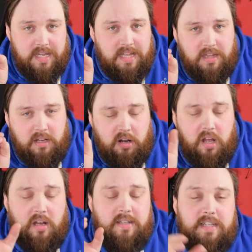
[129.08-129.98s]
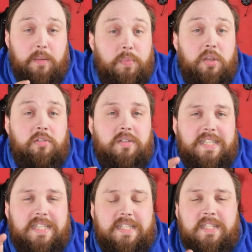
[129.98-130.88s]
in the glass and
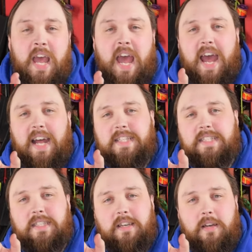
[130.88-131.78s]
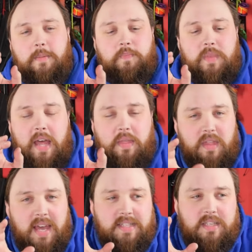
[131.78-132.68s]
impurities, and
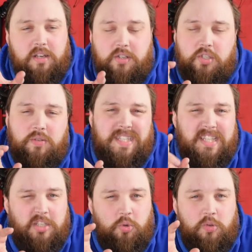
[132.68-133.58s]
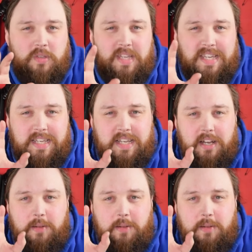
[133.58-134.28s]
that's going to distort the